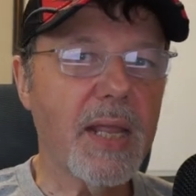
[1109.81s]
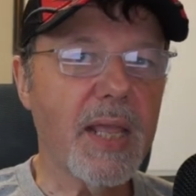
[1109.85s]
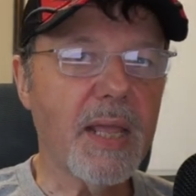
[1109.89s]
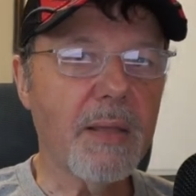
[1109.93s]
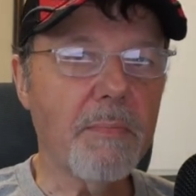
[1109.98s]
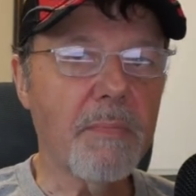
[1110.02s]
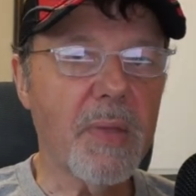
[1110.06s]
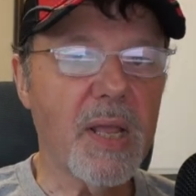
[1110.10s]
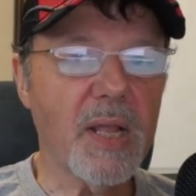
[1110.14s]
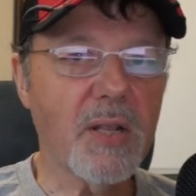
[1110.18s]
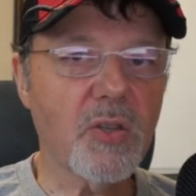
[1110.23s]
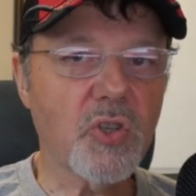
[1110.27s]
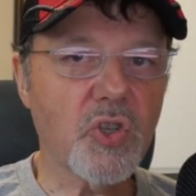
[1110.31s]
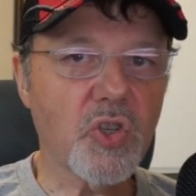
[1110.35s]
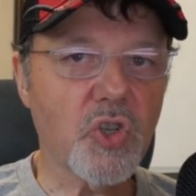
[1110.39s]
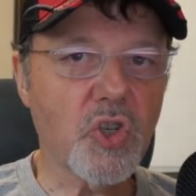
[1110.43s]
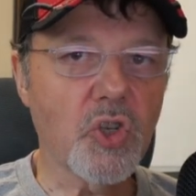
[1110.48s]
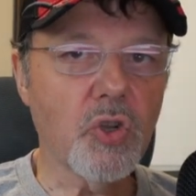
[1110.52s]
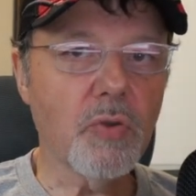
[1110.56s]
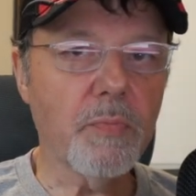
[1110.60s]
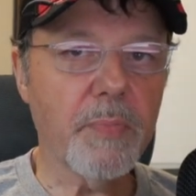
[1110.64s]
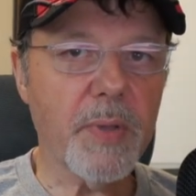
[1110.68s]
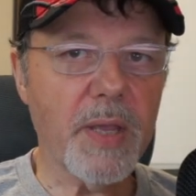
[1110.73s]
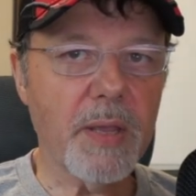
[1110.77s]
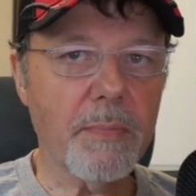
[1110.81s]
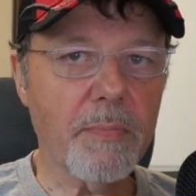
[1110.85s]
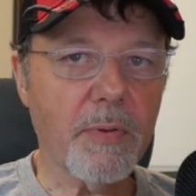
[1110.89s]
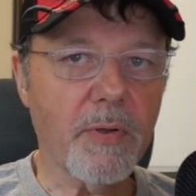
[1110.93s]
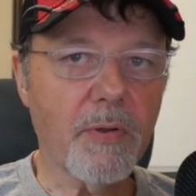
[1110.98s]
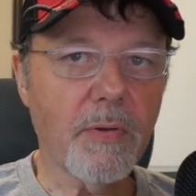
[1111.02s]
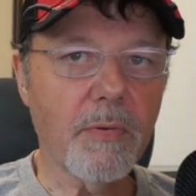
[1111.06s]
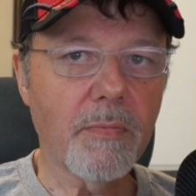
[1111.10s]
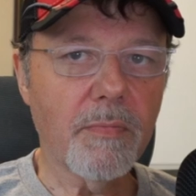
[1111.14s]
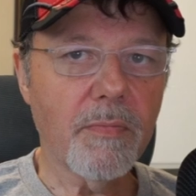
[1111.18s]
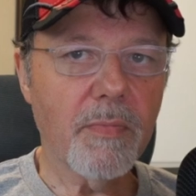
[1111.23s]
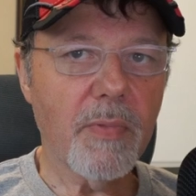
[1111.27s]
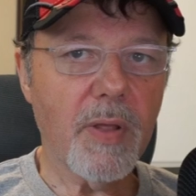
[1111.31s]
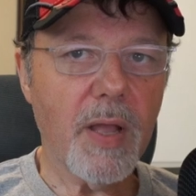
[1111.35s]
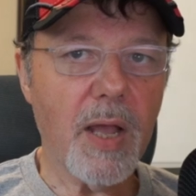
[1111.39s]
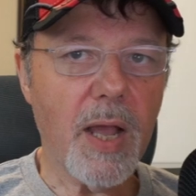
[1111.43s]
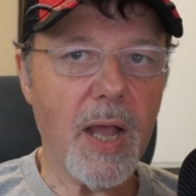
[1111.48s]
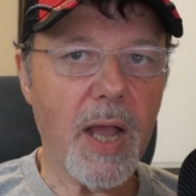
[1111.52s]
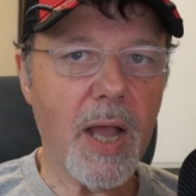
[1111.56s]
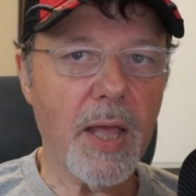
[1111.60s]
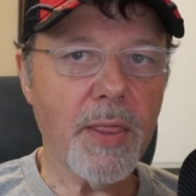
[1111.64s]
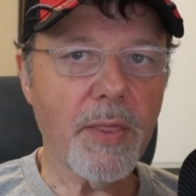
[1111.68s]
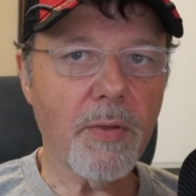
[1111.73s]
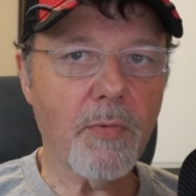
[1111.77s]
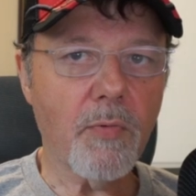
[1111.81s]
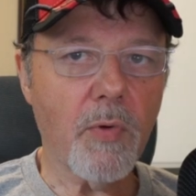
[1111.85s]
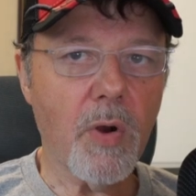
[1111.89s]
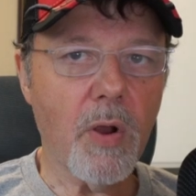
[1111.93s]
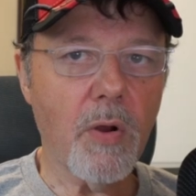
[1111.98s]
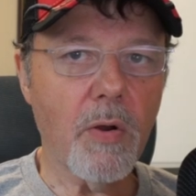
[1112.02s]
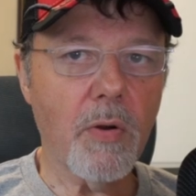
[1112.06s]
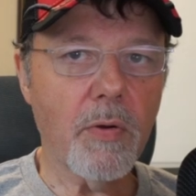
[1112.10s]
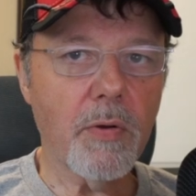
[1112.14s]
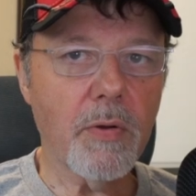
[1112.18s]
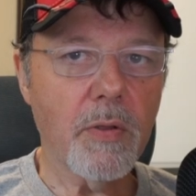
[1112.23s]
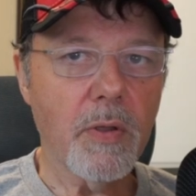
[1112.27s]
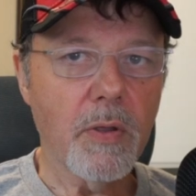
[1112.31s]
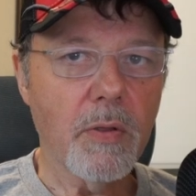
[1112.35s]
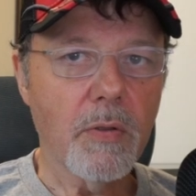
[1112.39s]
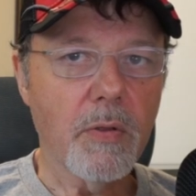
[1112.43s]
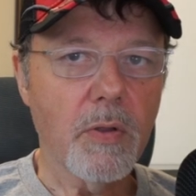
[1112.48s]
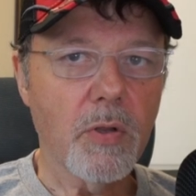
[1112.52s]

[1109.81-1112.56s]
he meets two people on the road